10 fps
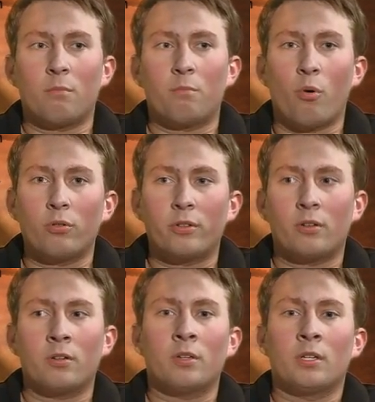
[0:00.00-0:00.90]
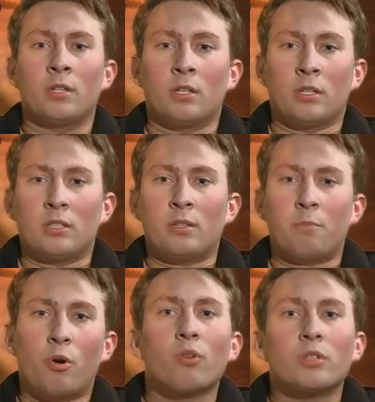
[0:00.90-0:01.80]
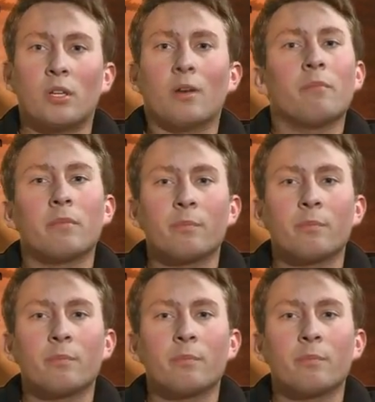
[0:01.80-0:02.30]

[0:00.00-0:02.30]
Boulder Symposium.